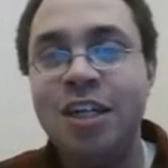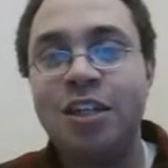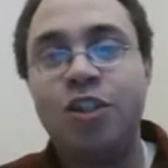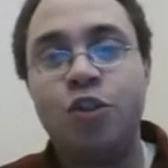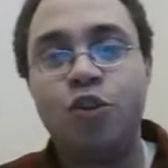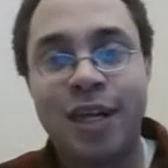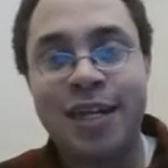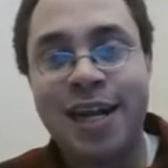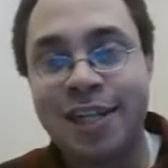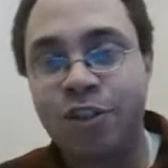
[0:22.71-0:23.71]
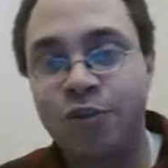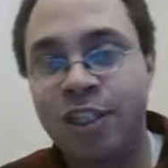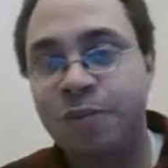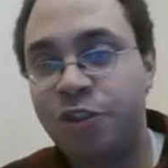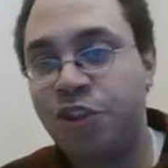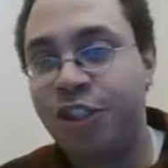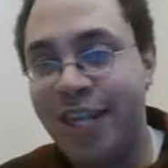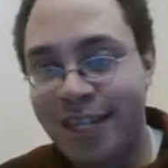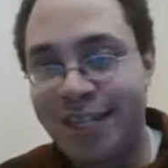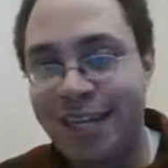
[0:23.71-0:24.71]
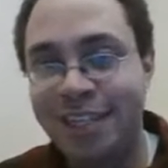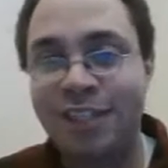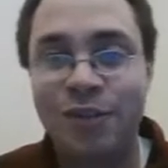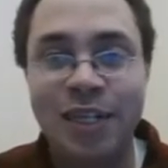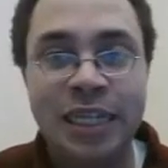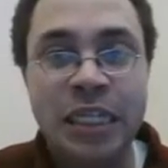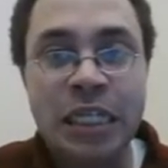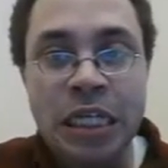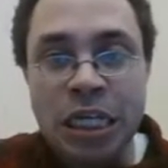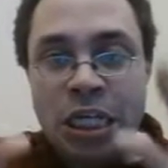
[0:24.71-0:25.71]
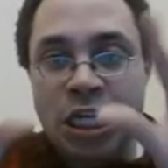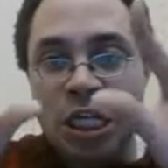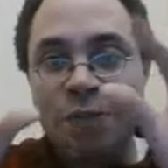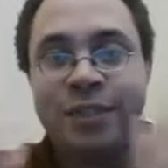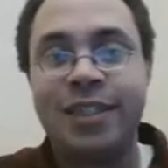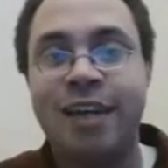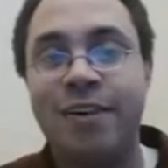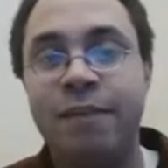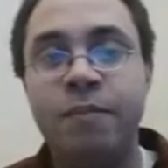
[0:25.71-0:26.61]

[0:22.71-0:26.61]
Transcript: So try to concentrate as much as you can today because it'll get a little bit scary.